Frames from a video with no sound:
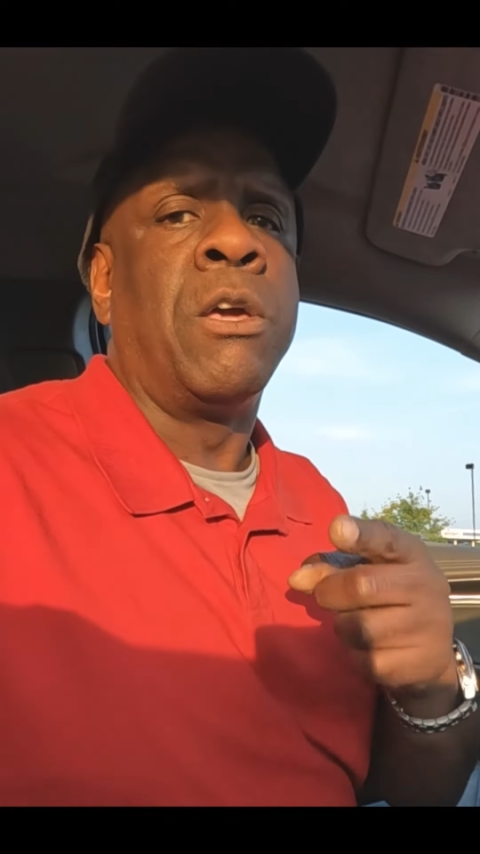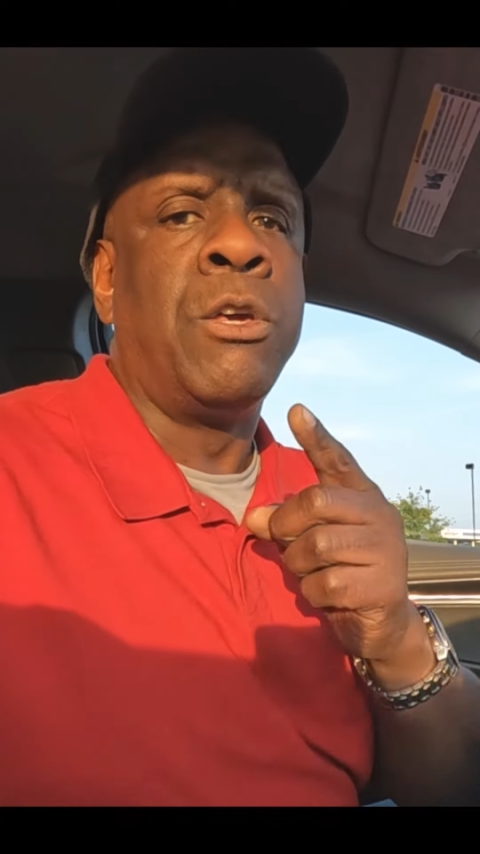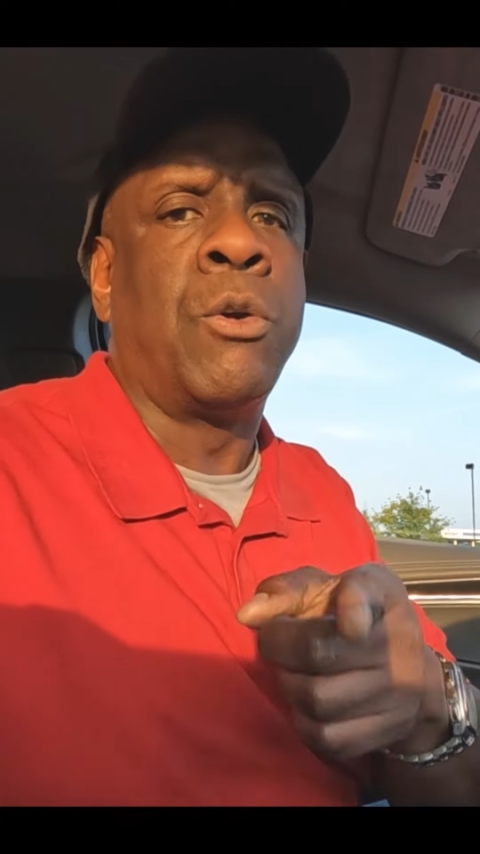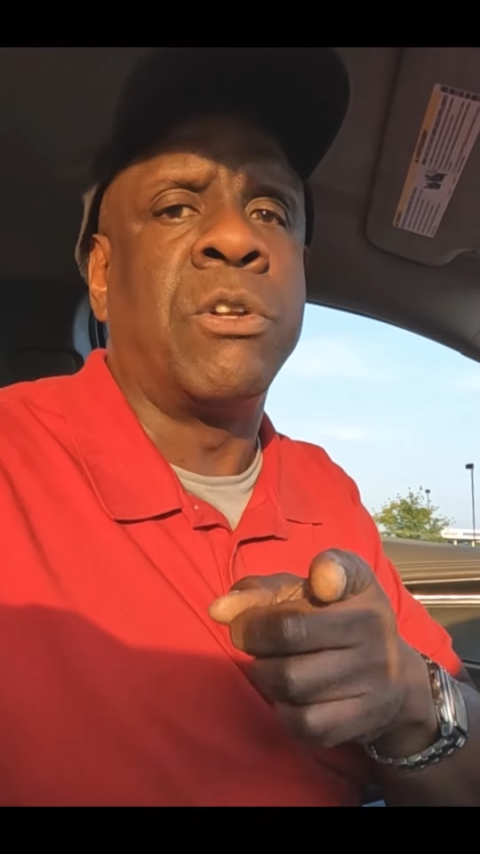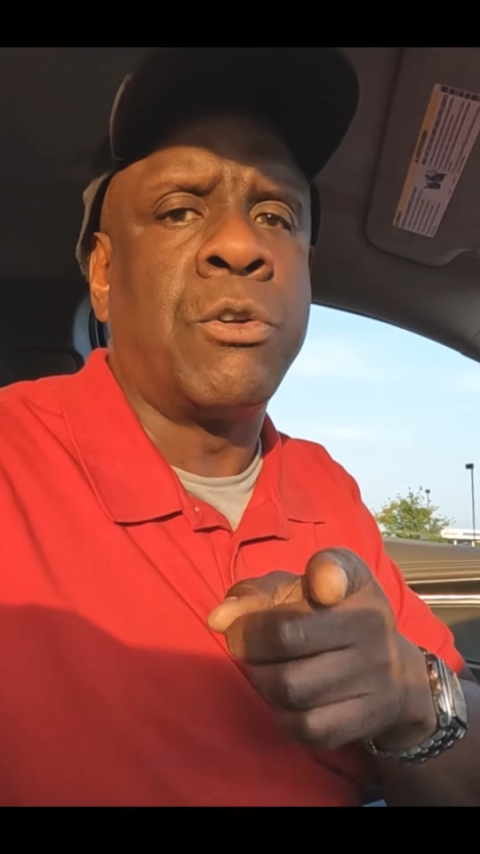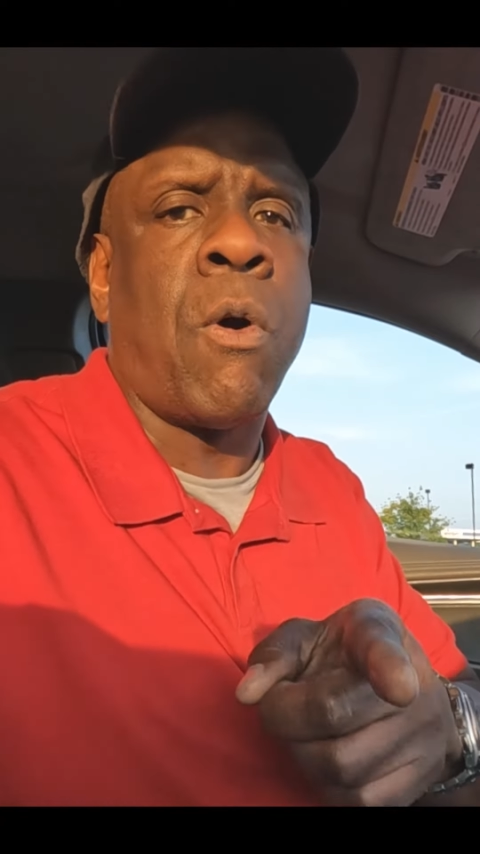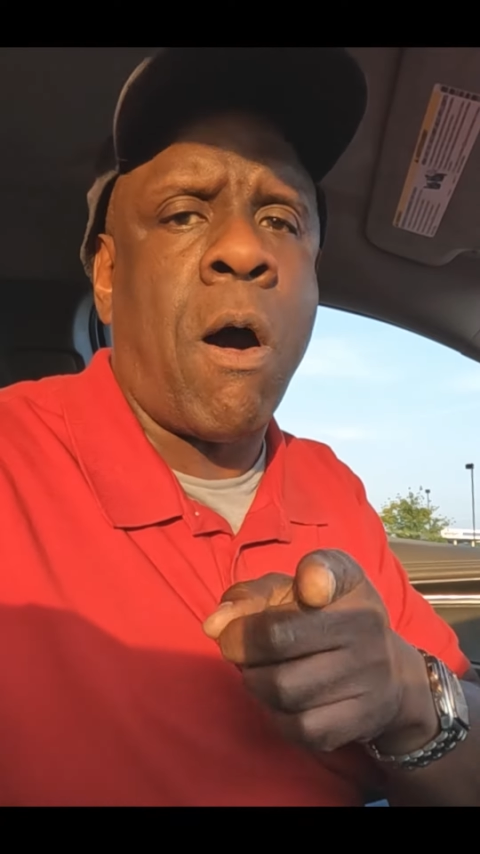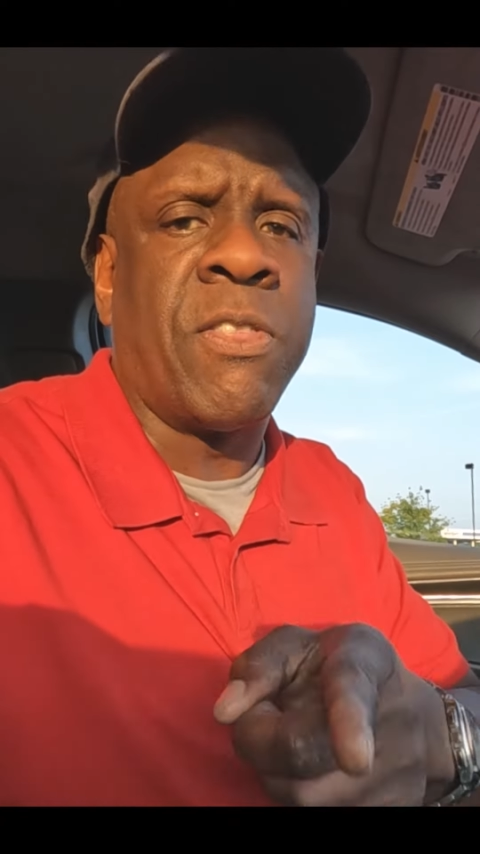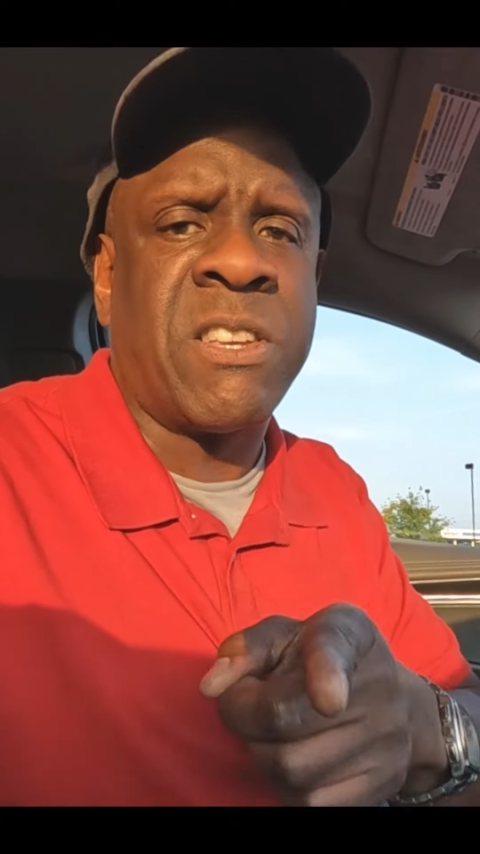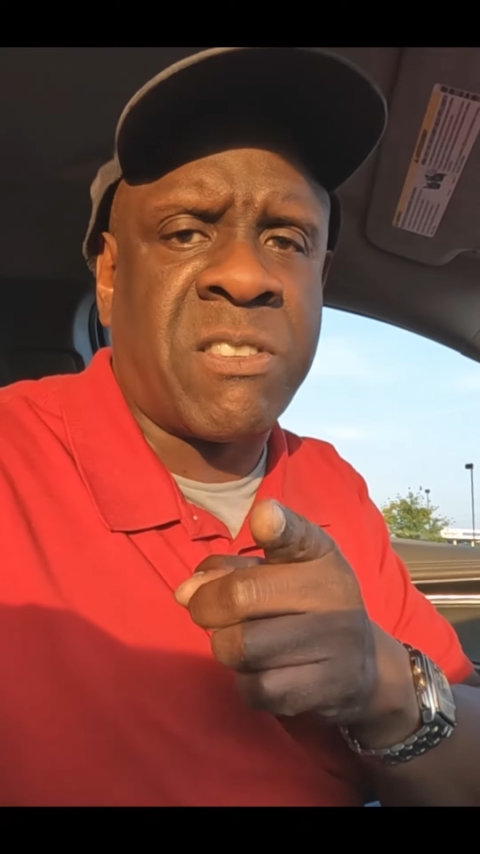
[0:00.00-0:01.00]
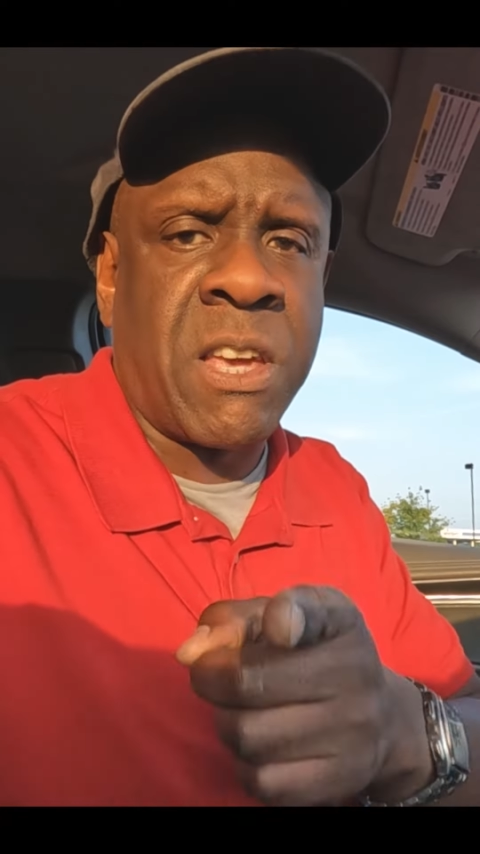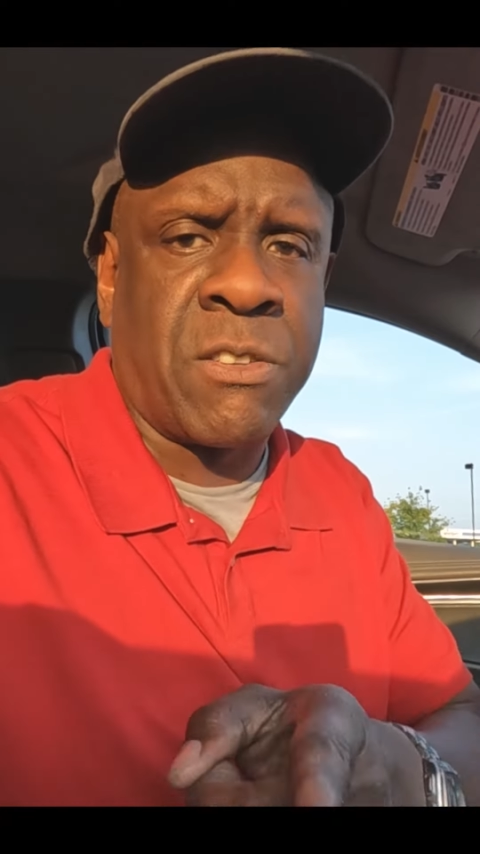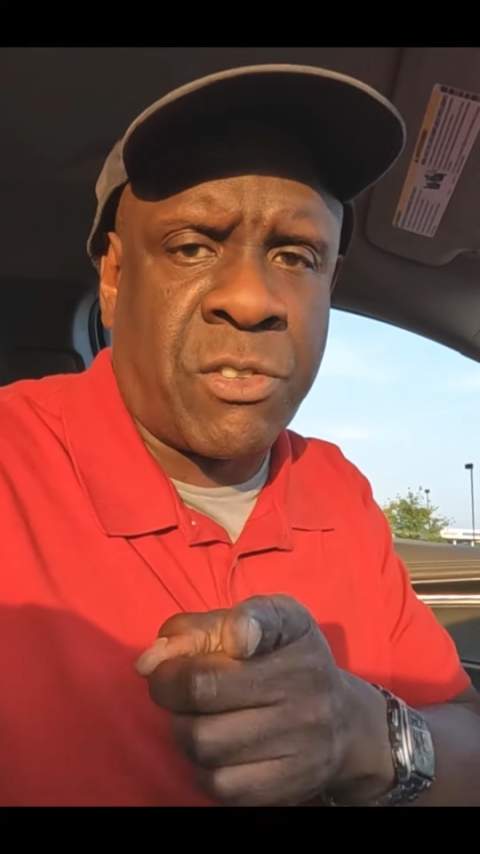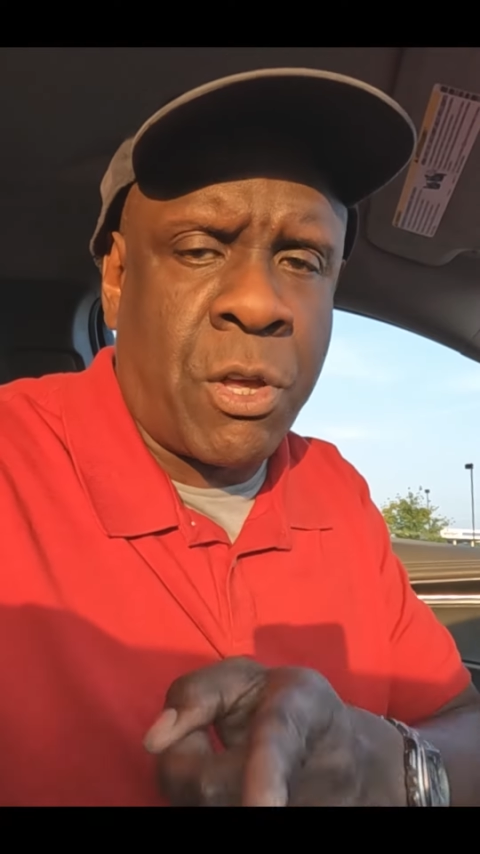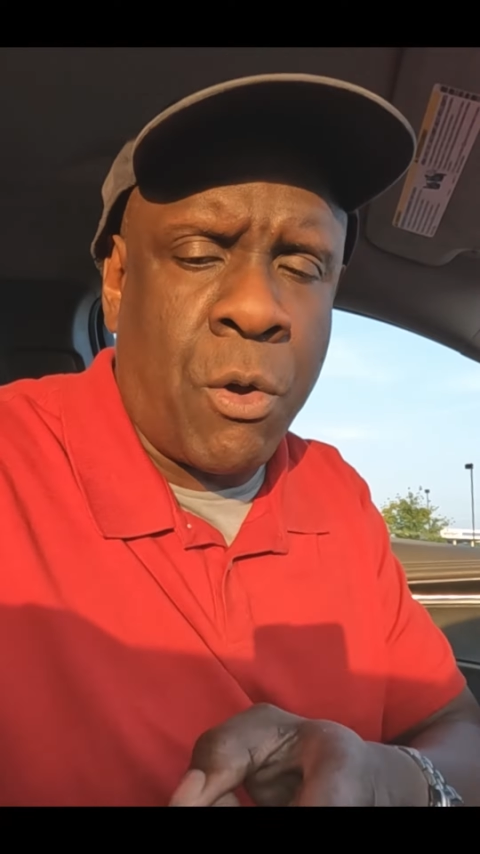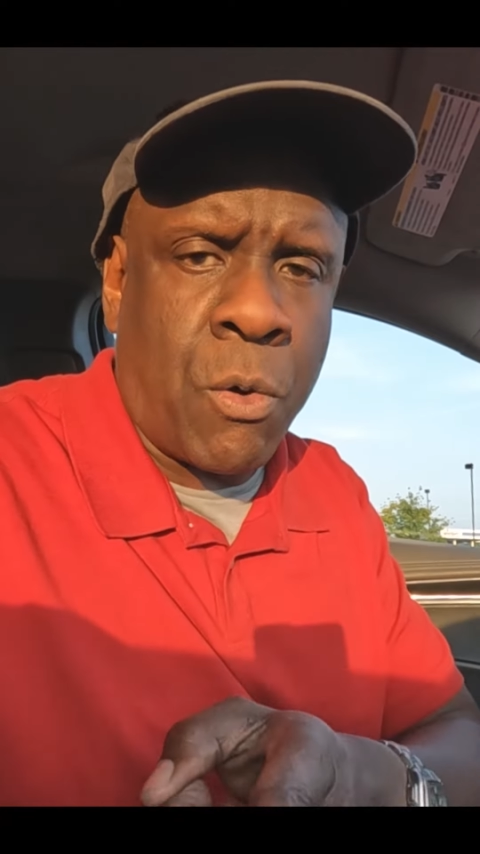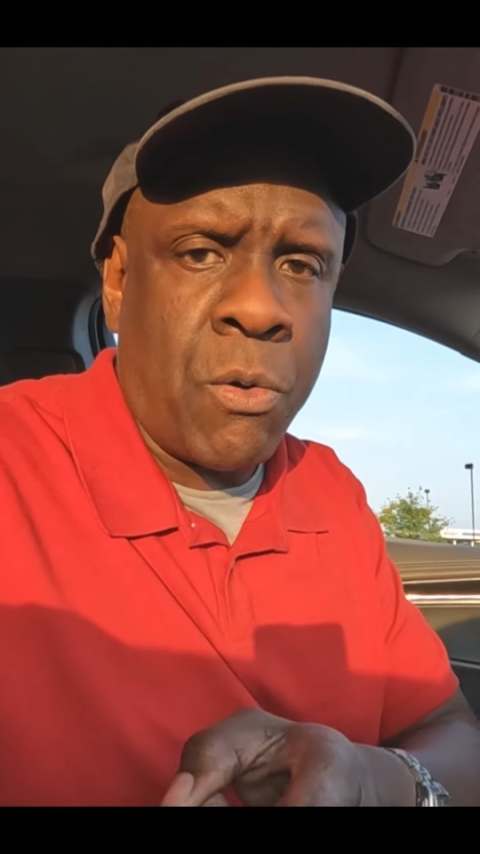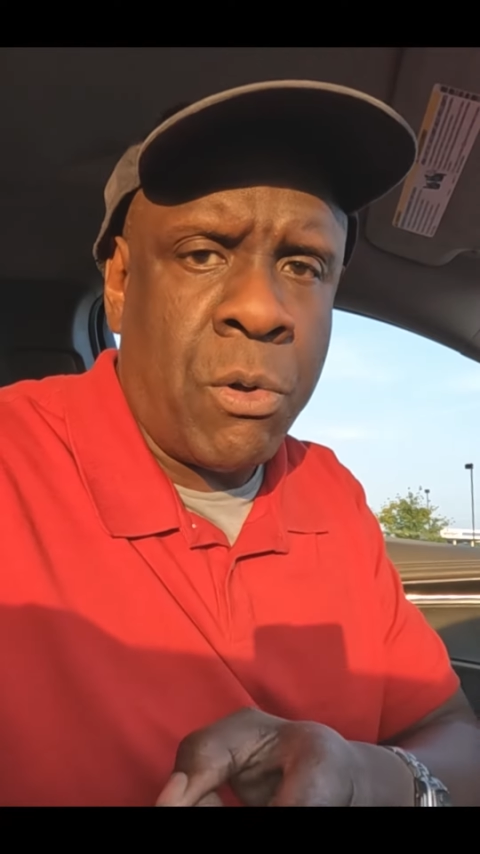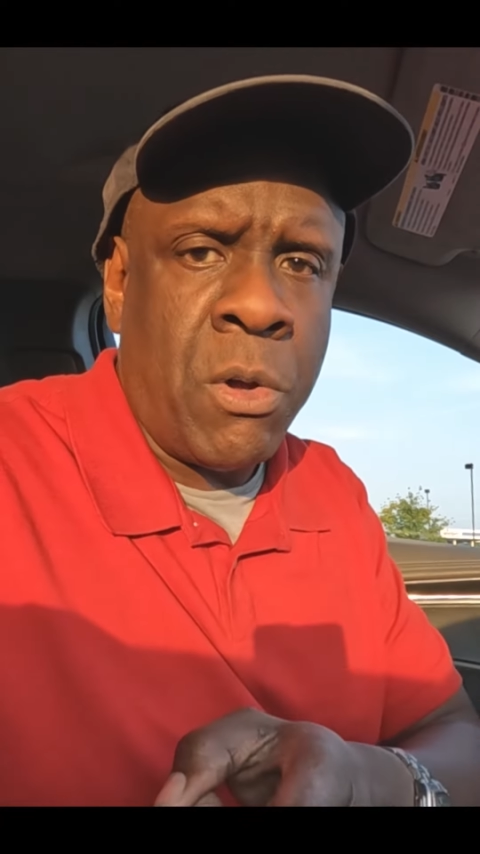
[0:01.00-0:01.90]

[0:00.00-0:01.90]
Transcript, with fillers: you can do all these things too.